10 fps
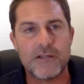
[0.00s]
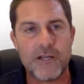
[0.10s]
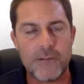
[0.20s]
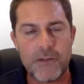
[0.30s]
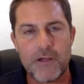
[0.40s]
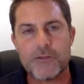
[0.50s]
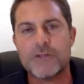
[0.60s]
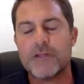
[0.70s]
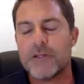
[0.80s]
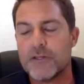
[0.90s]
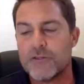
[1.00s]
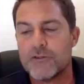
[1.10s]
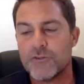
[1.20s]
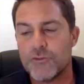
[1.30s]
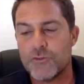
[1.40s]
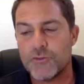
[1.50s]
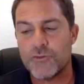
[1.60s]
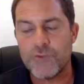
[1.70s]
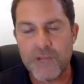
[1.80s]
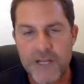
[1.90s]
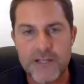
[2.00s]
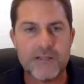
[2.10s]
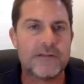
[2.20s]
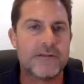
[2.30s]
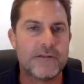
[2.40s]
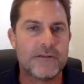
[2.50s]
come out to really